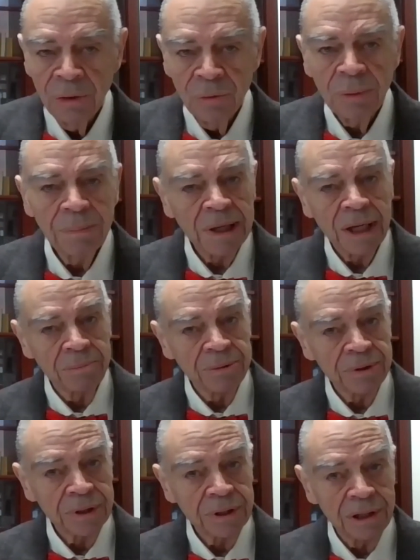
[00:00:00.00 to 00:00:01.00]
we'll be able
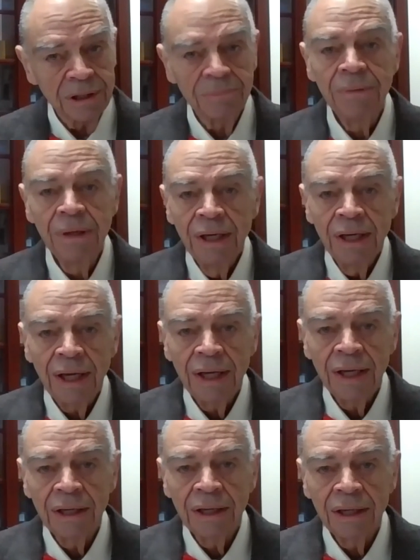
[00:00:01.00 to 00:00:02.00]
to come
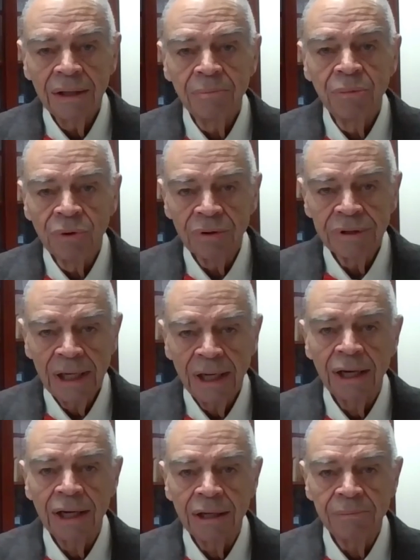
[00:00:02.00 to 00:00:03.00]
more
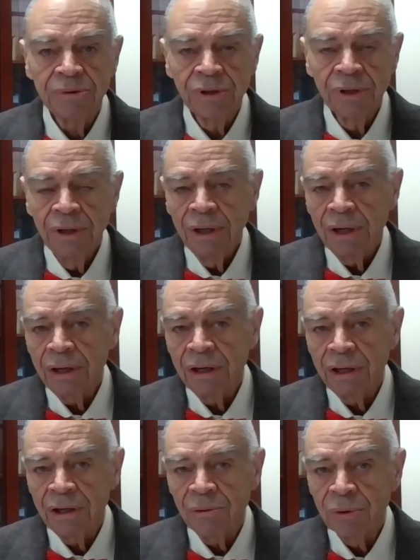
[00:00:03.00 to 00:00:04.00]
times.
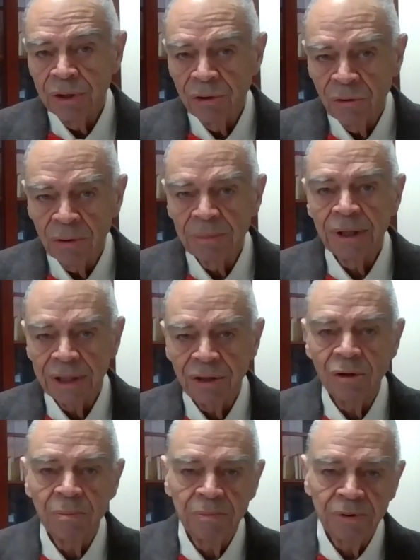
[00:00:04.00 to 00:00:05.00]
We're normally
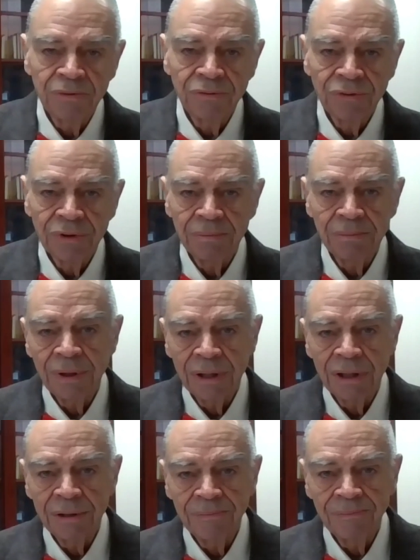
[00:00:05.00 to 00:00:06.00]
open from
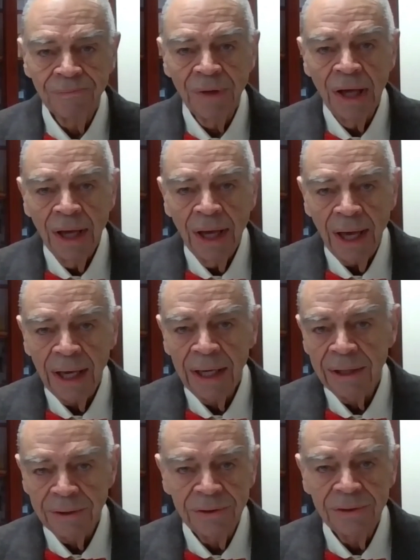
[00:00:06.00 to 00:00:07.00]
8